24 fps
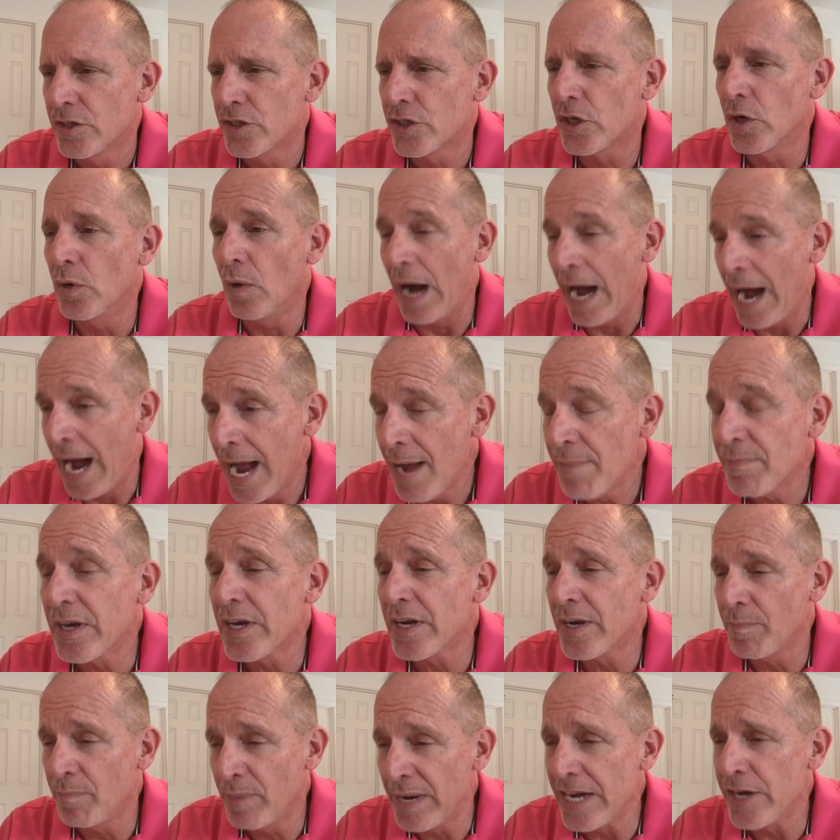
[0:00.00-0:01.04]
so I'm
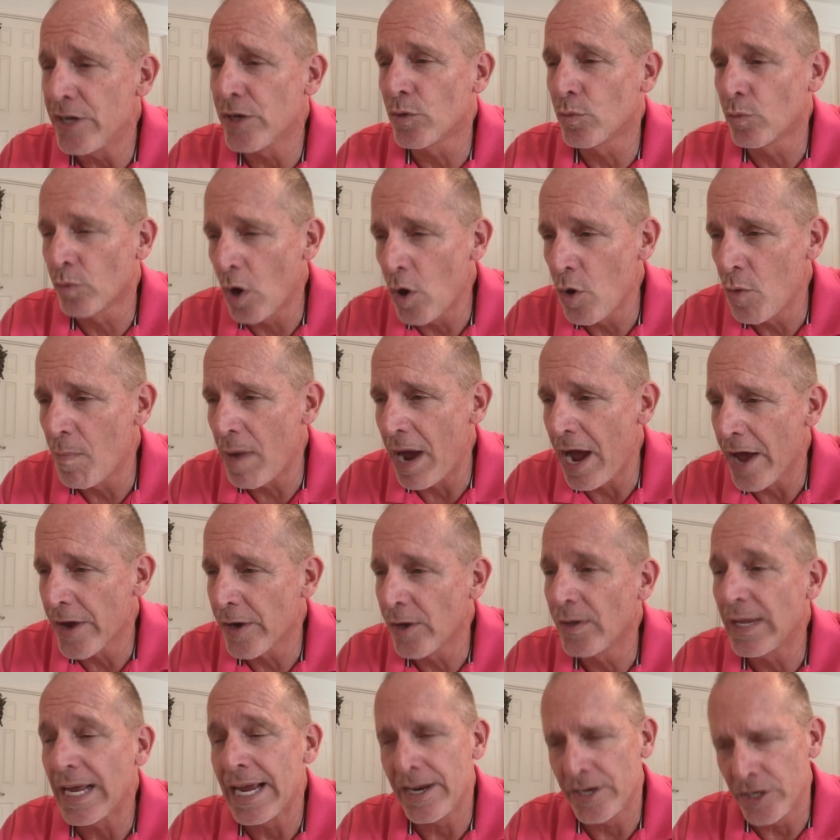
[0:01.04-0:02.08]
going to be your role
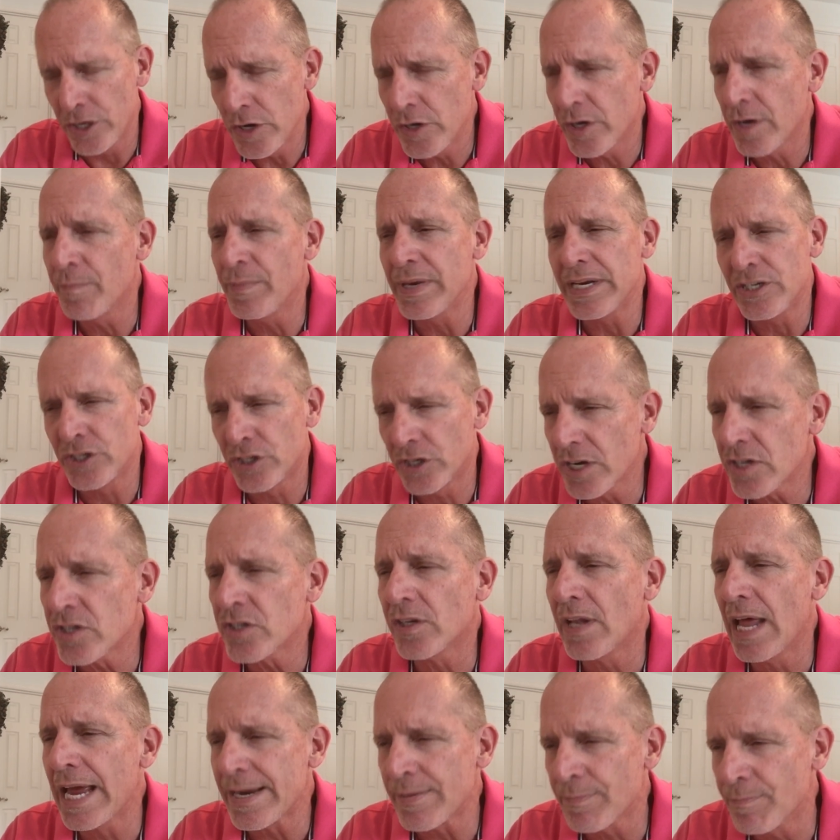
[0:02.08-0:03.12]
model and you can be
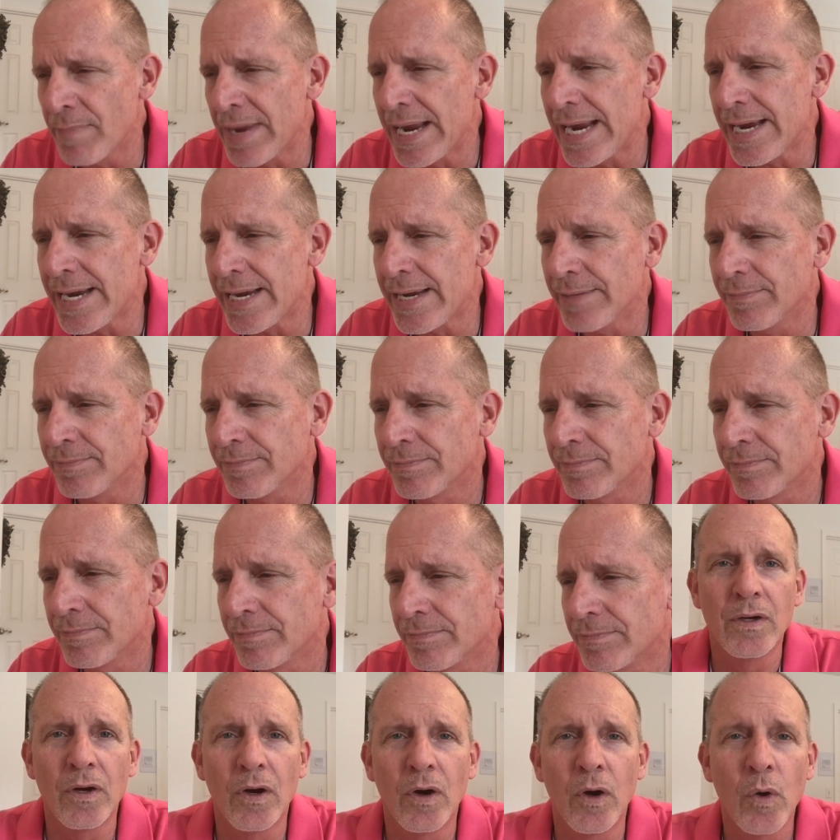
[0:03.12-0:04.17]
just like me.
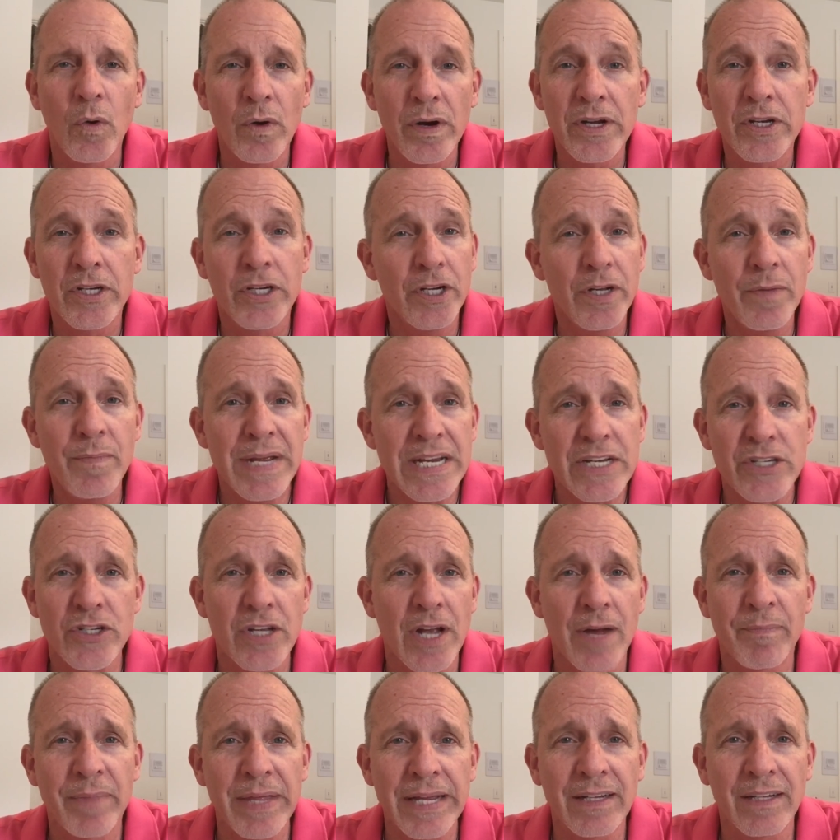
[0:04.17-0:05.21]
Or it could be
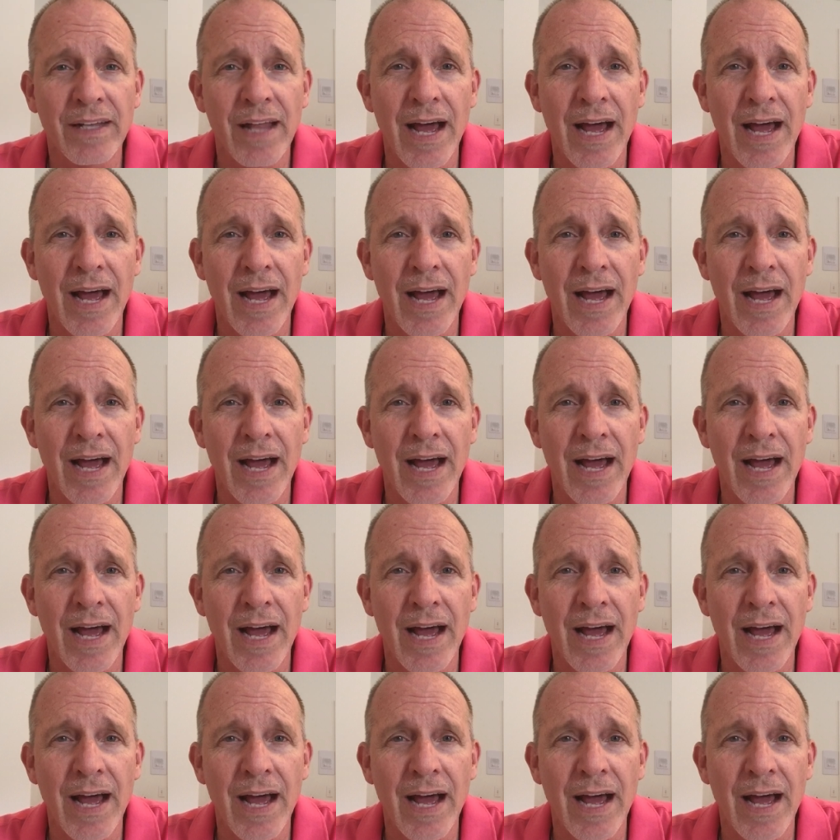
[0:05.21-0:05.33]
something